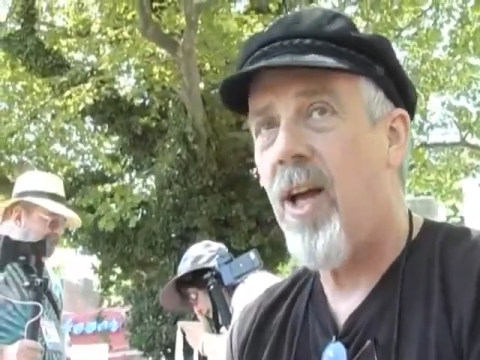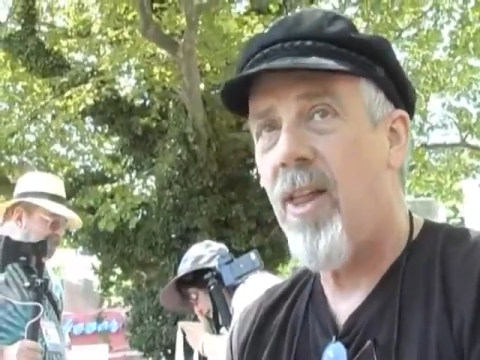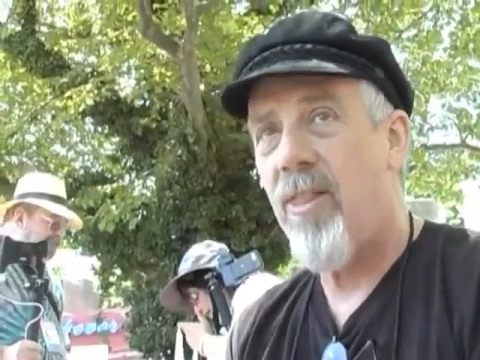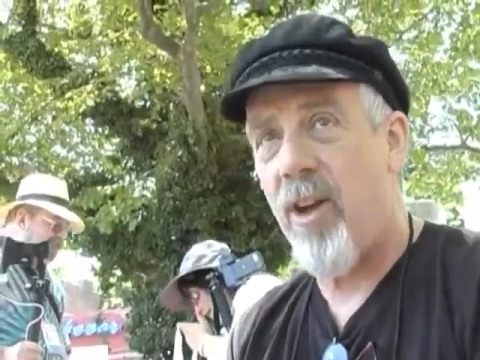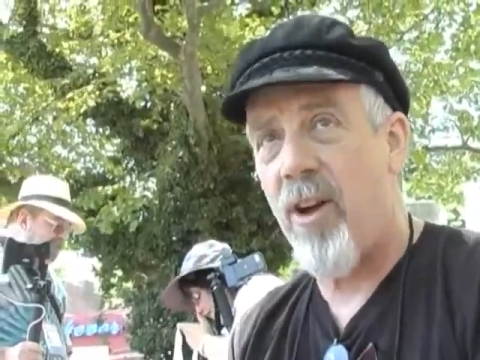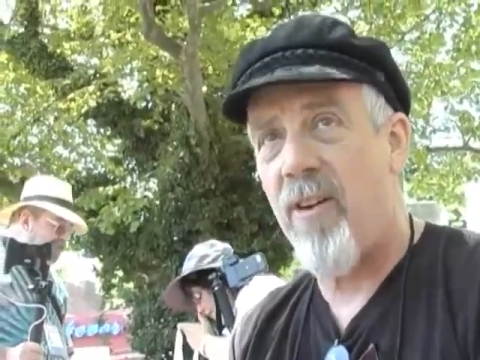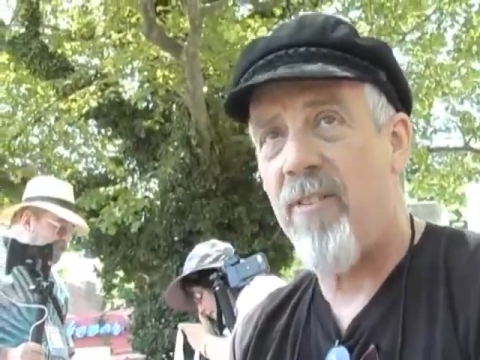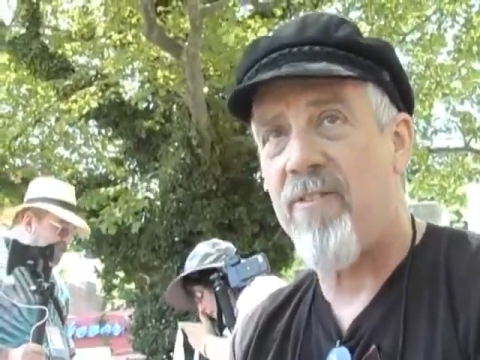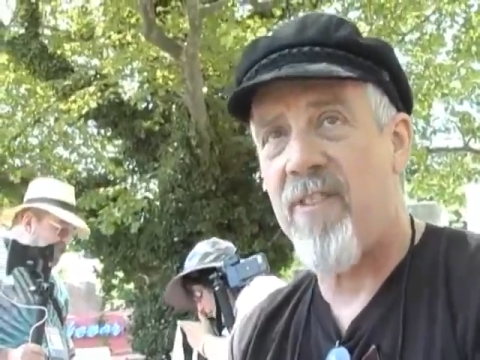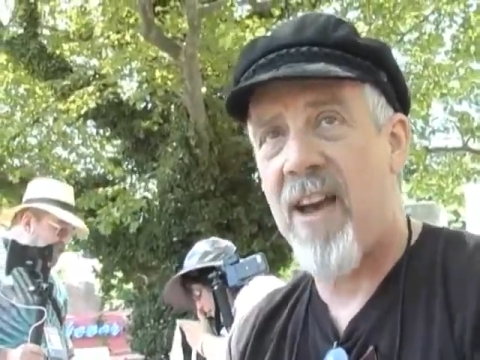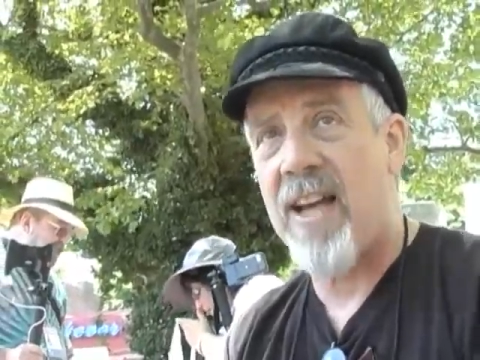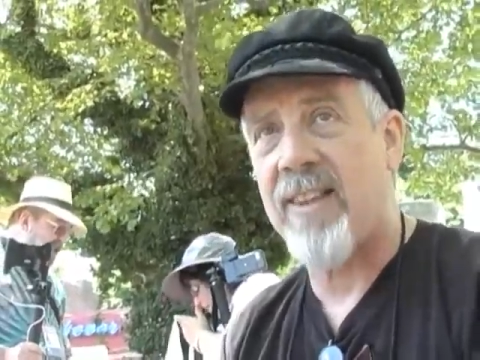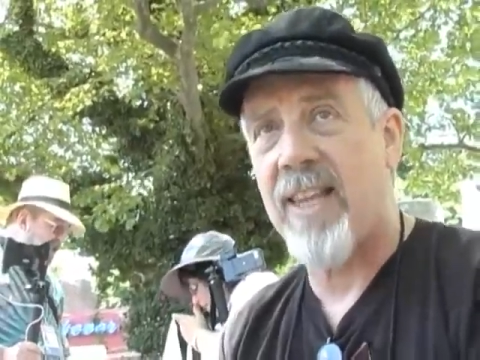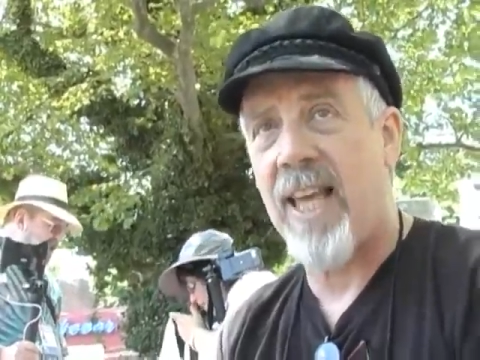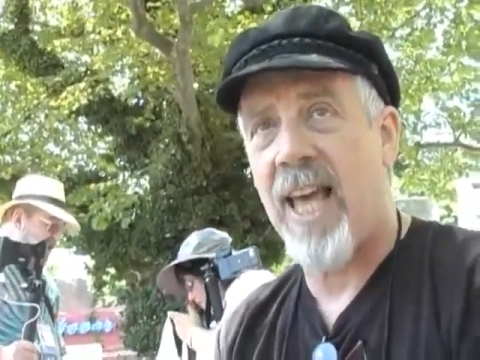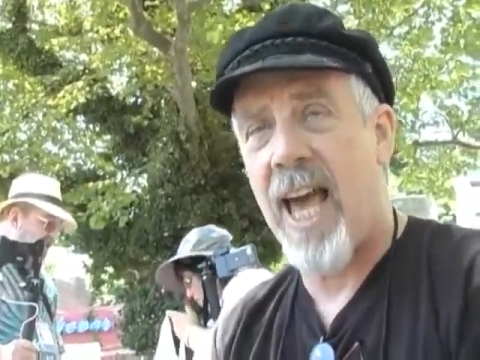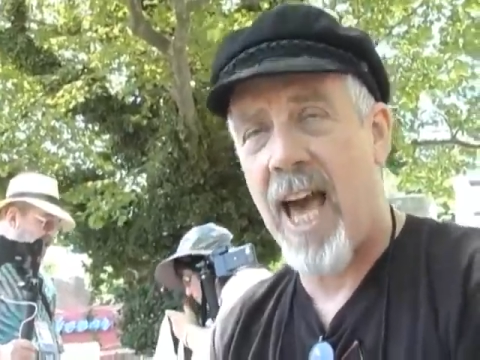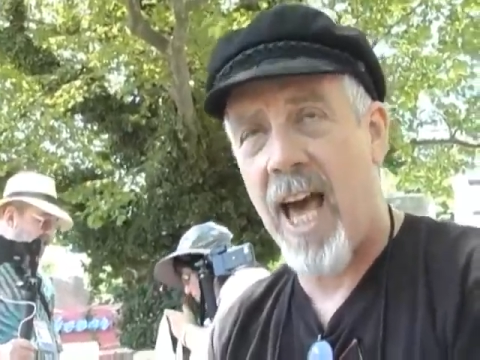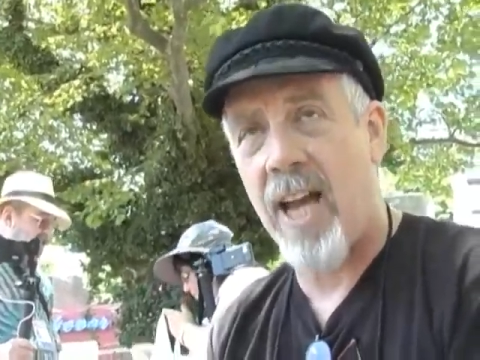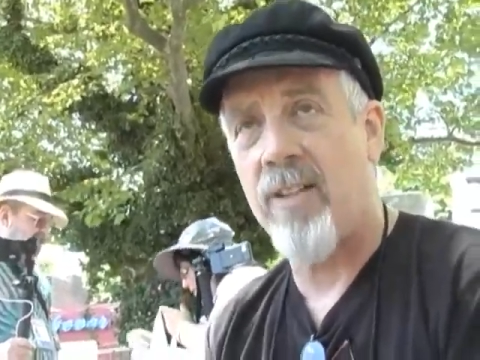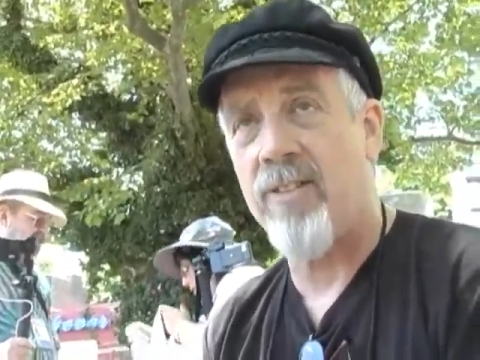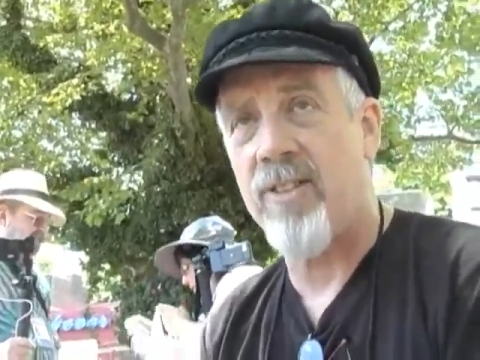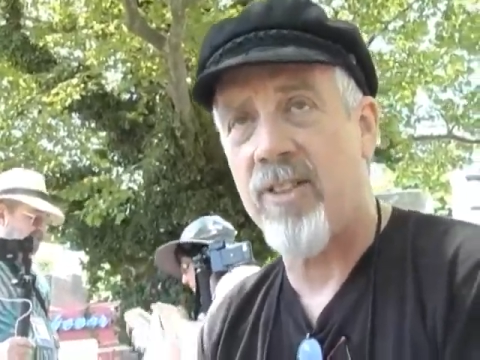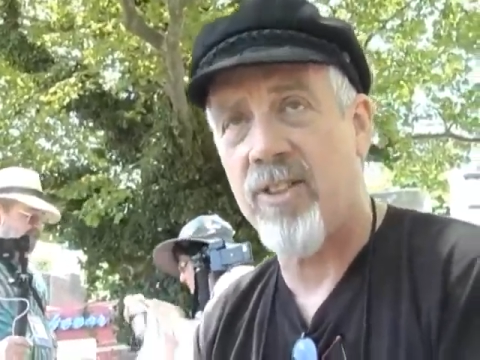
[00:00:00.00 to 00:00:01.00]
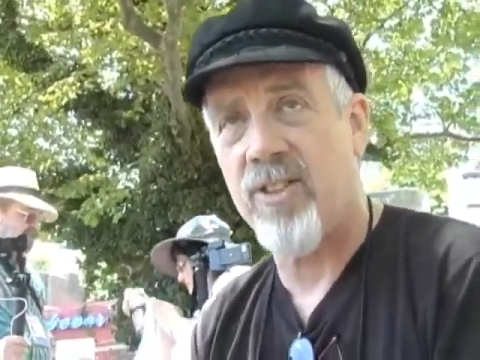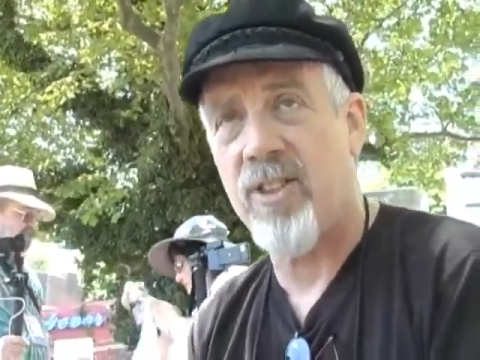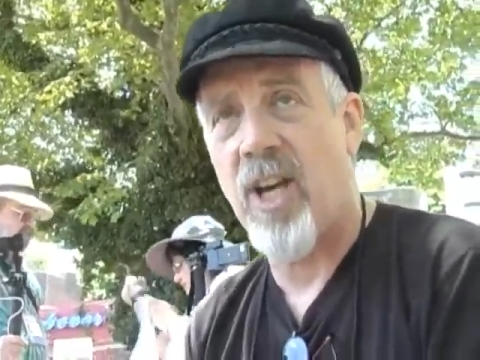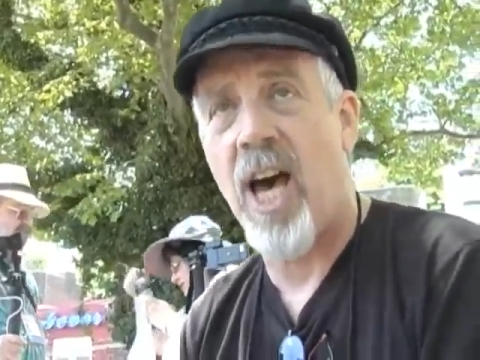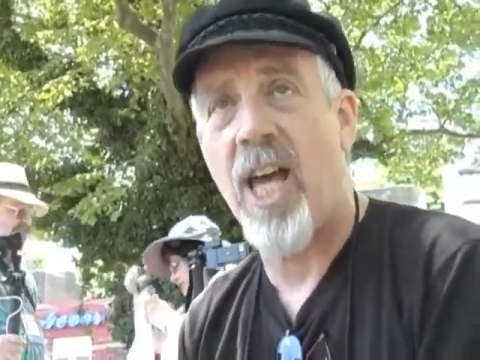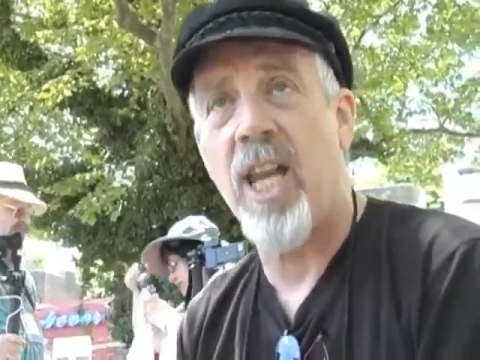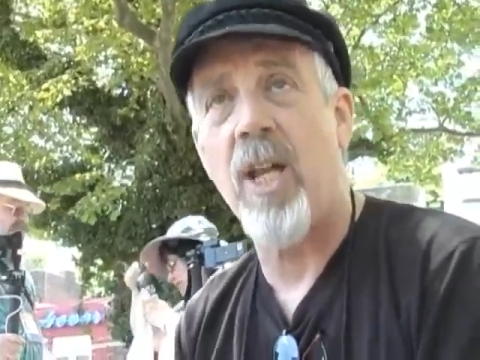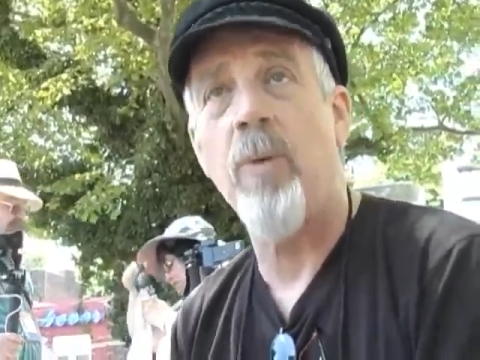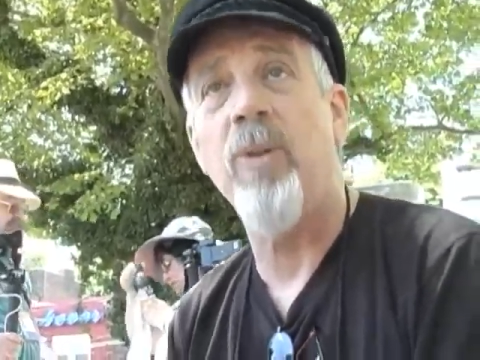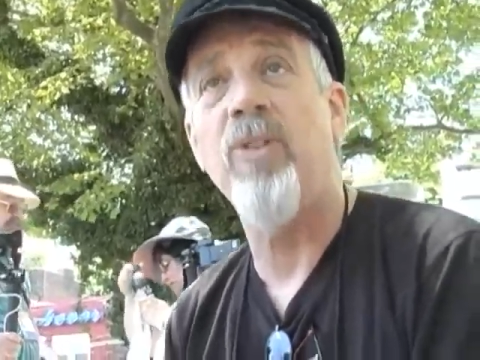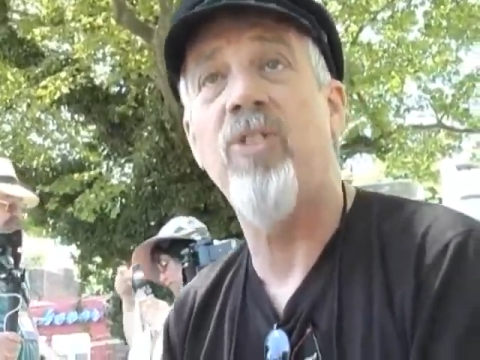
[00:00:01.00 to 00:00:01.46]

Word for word: the effect they had on society